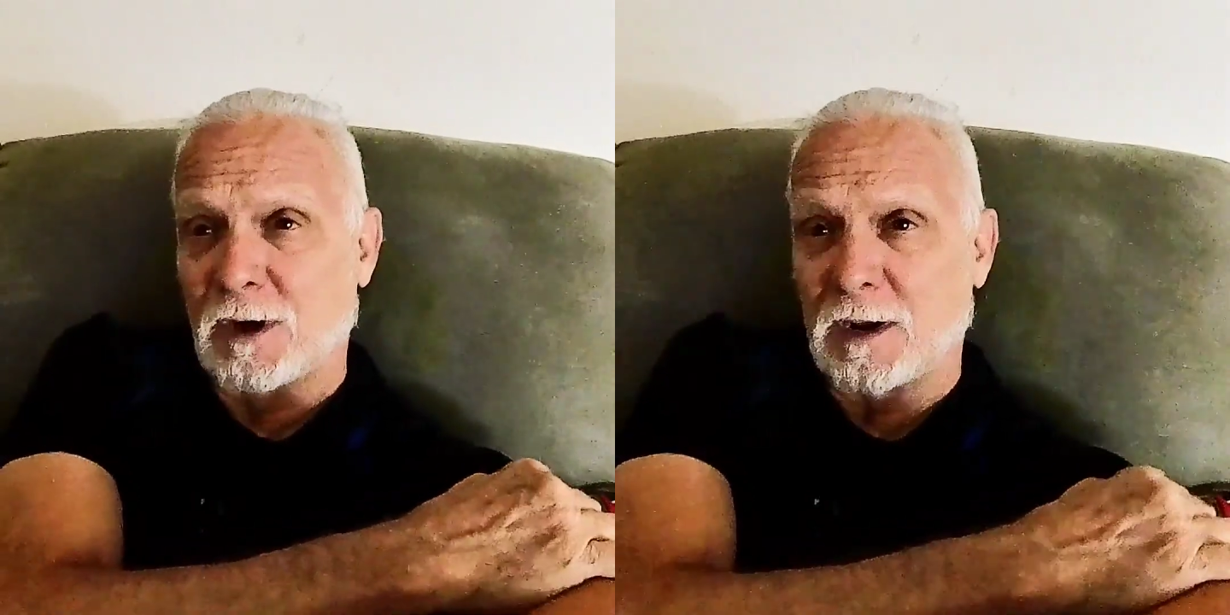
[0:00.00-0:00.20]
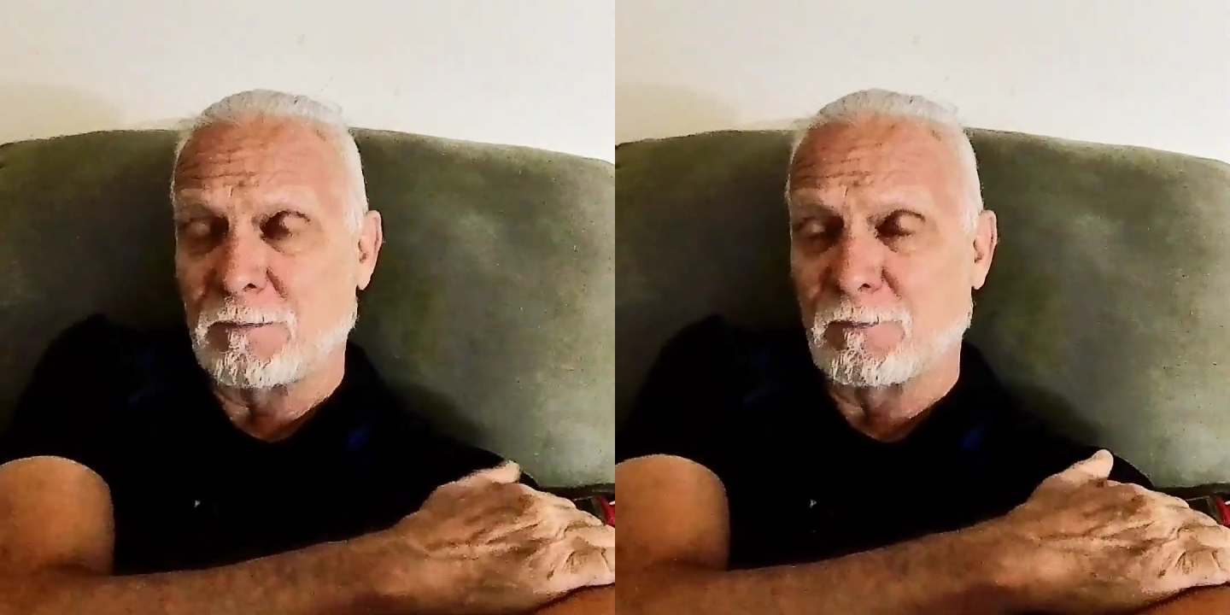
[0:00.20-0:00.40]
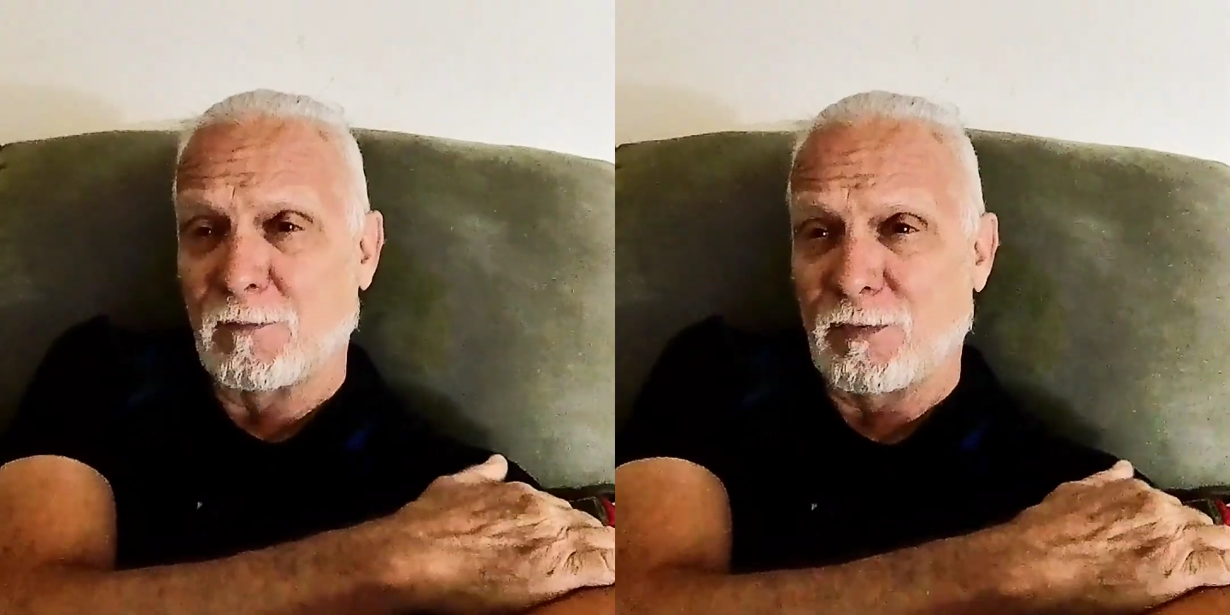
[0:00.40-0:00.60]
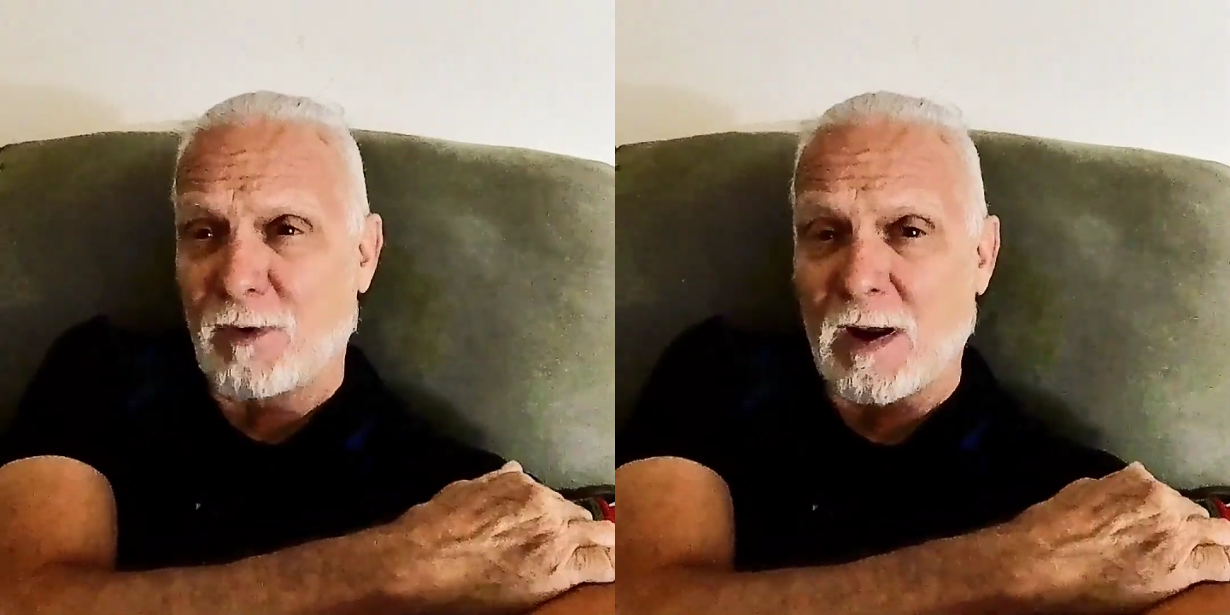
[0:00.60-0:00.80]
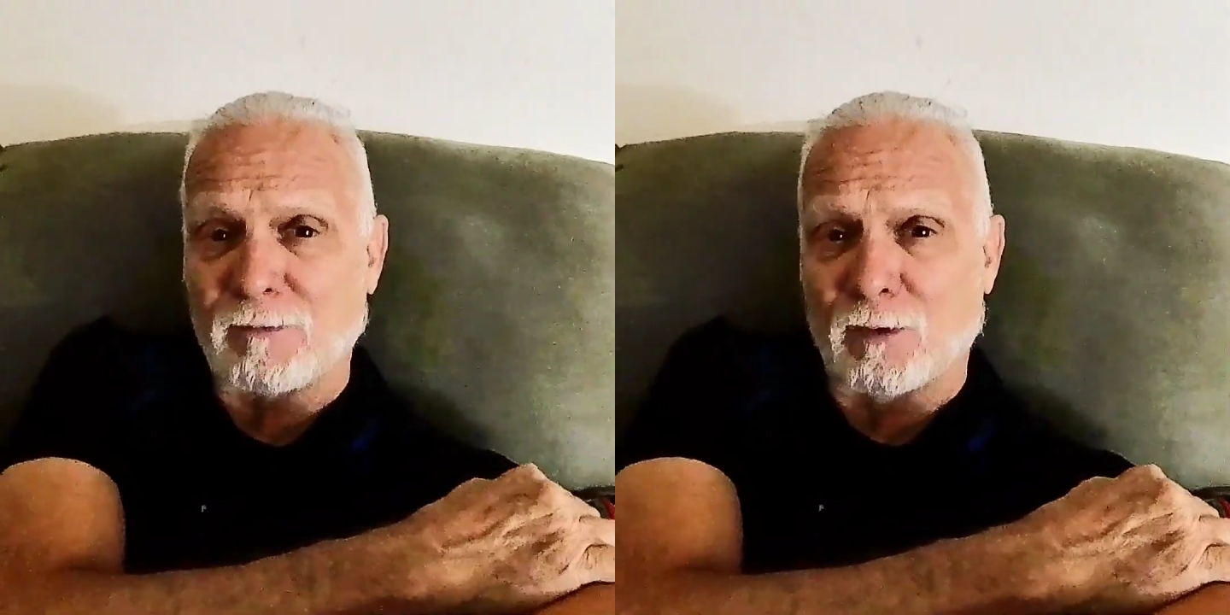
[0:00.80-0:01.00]
I
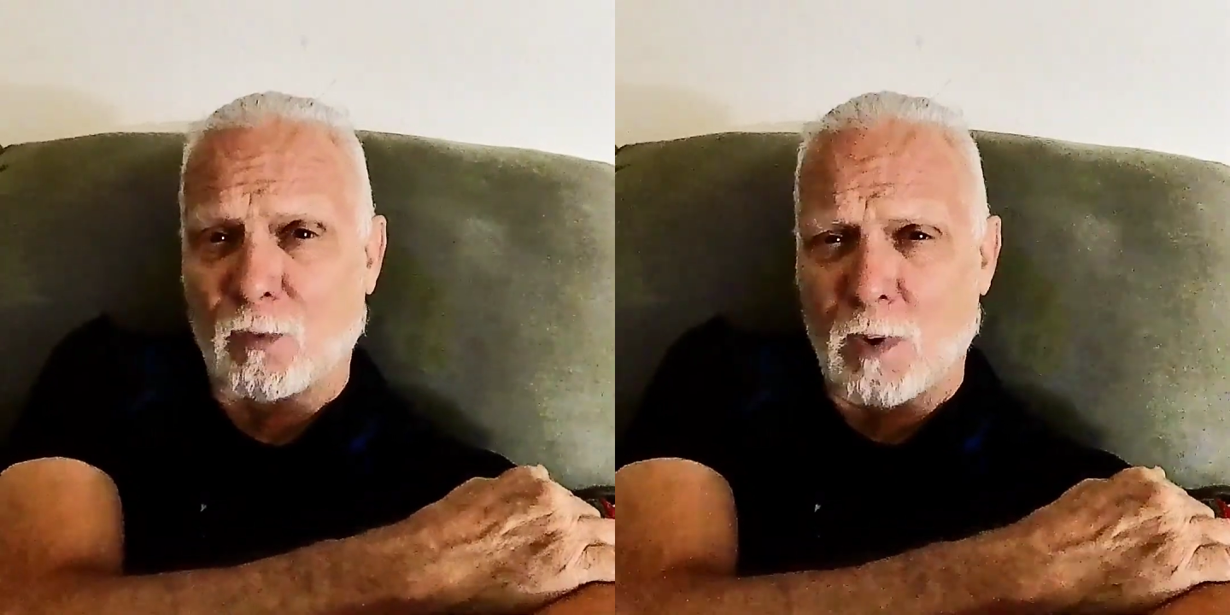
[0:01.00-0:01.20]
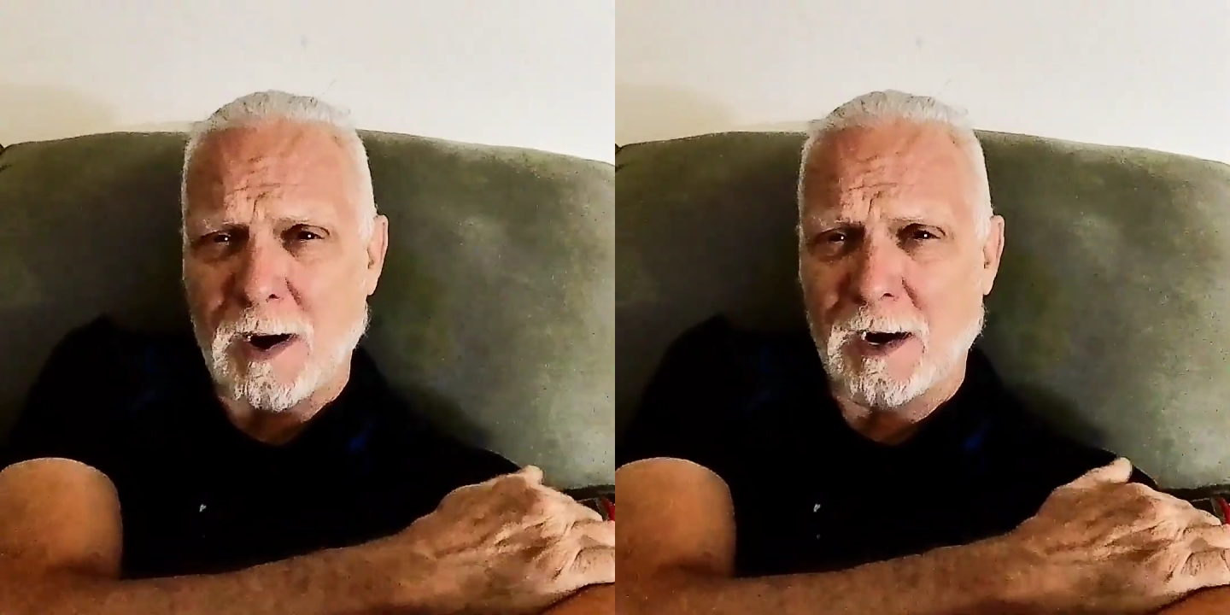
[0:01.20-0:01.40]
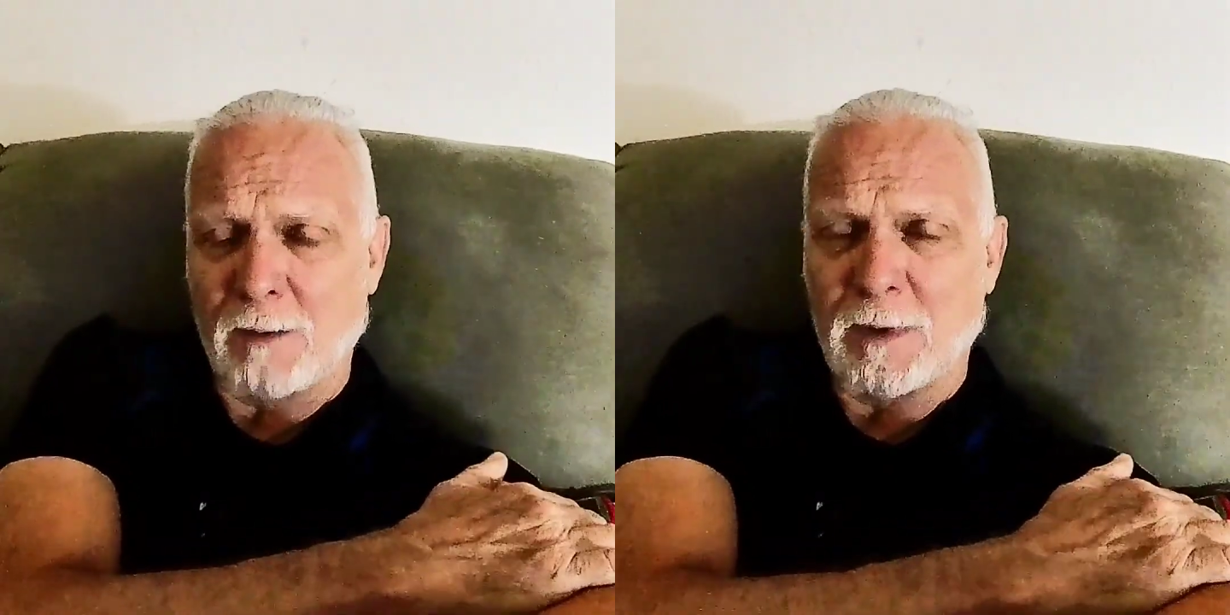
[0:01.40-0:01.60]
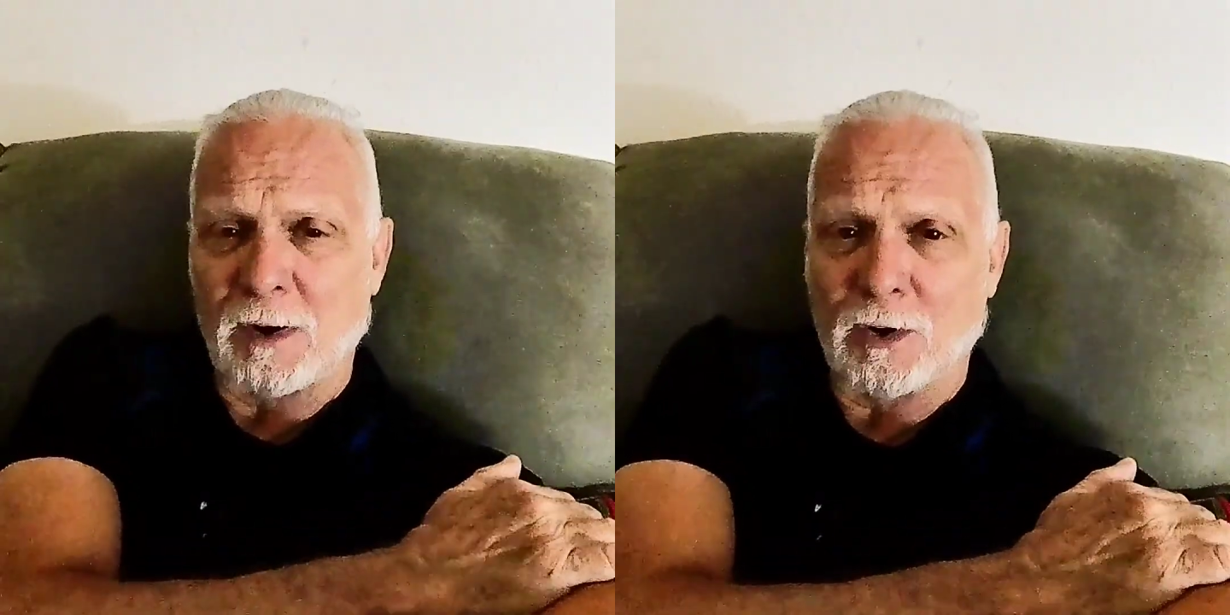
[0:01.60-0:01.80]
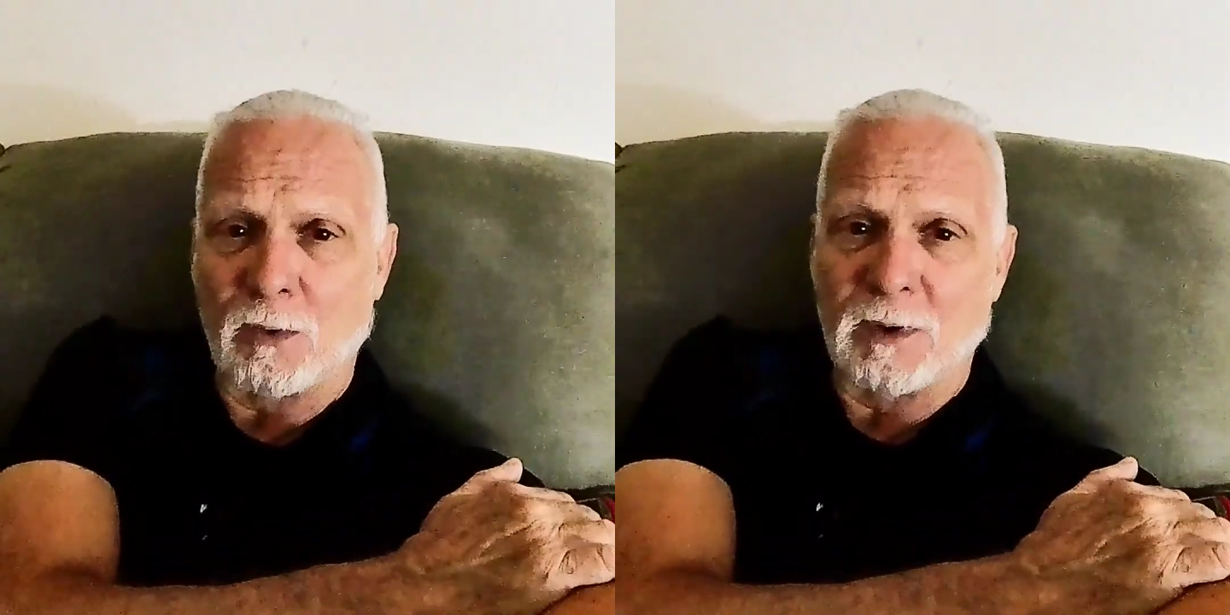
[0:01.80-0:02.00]
thought for a while
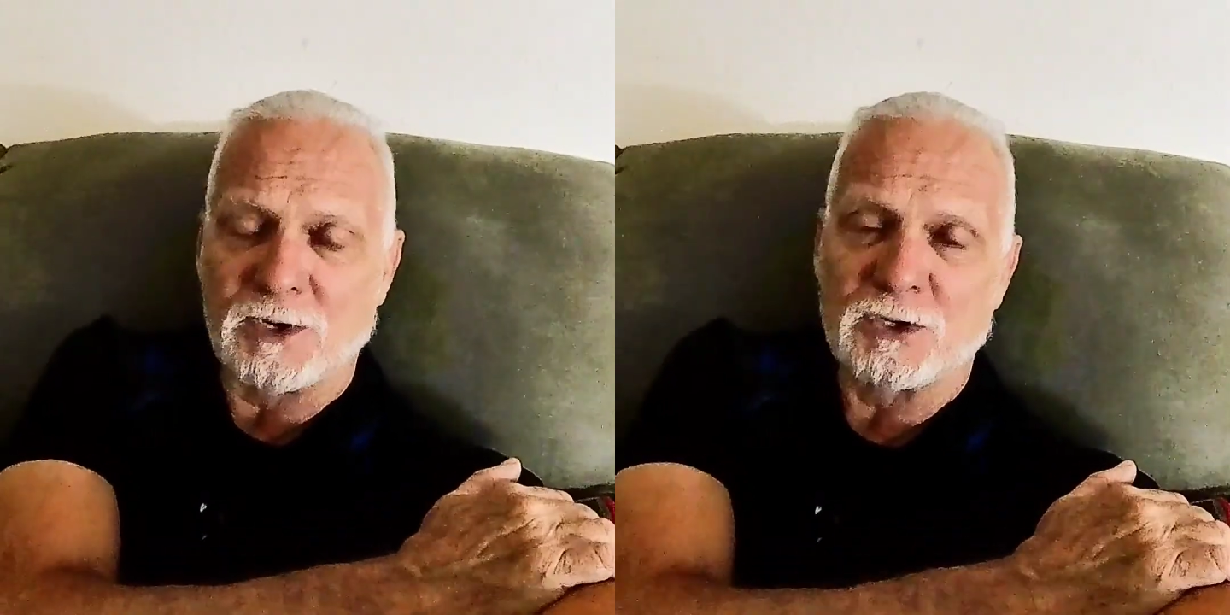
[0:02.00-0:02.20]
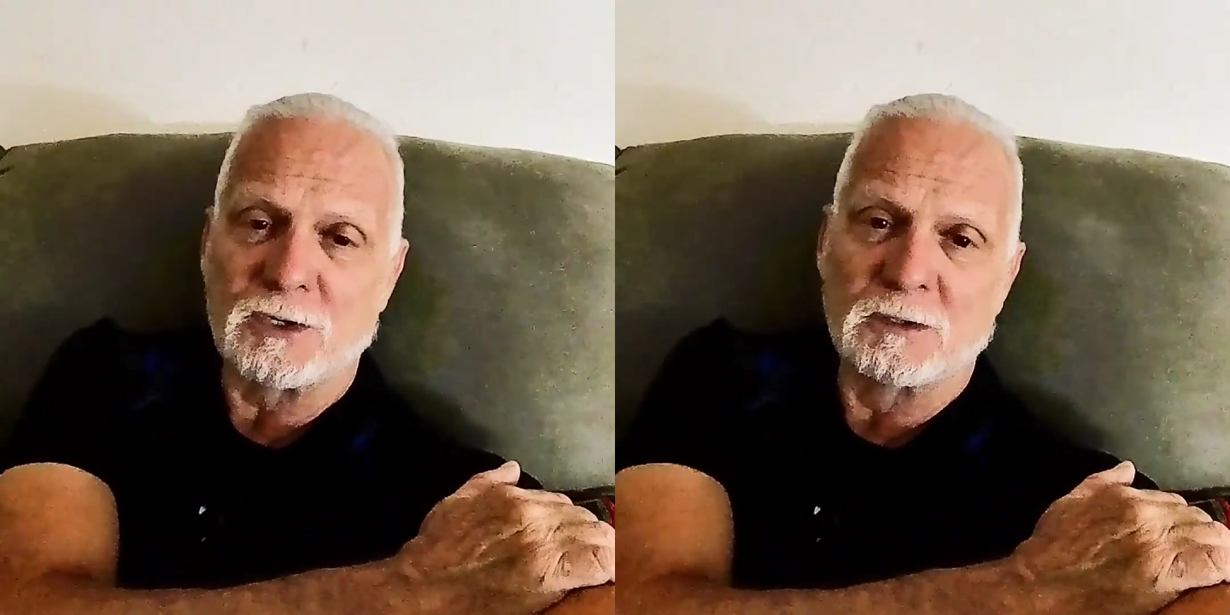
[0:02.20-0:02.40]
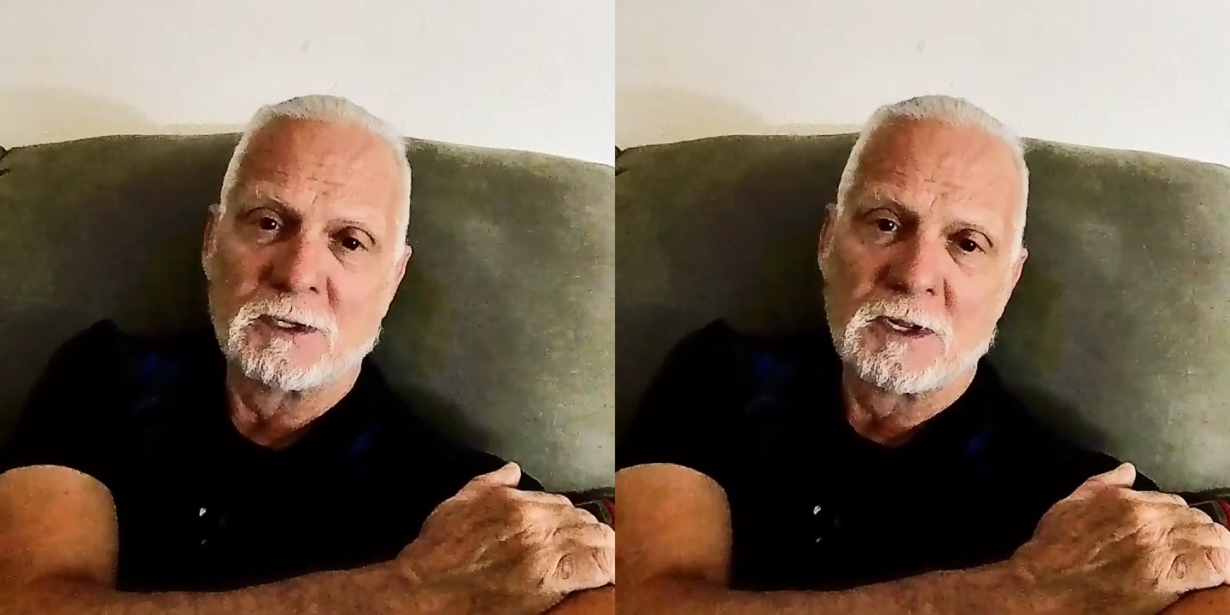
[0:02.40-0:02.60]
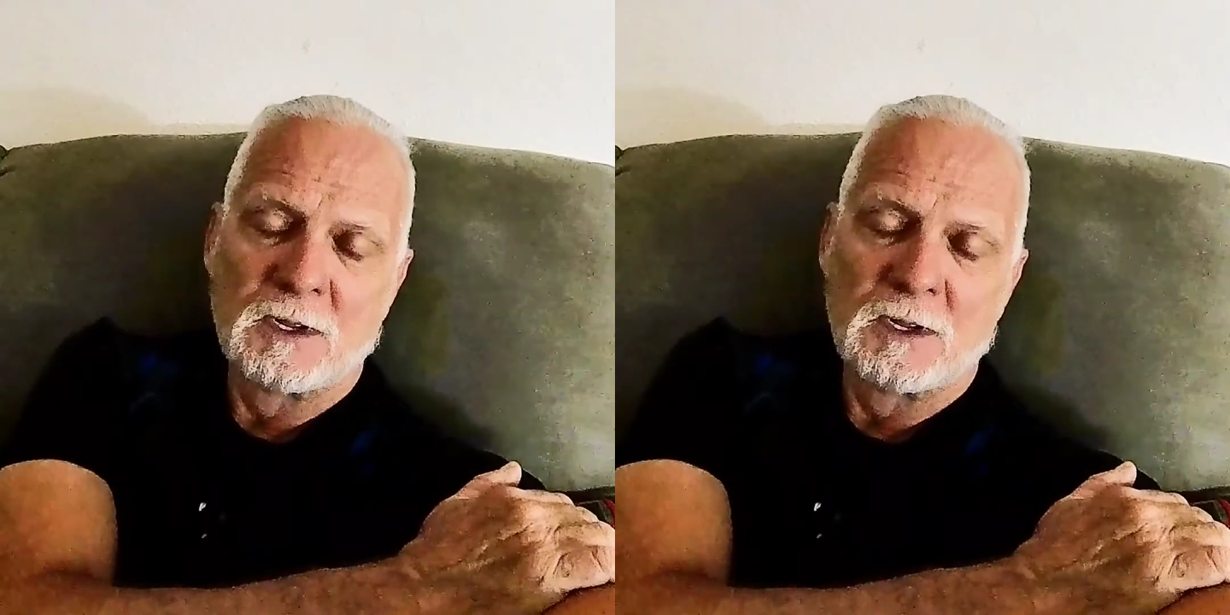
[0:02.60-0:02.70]
about going to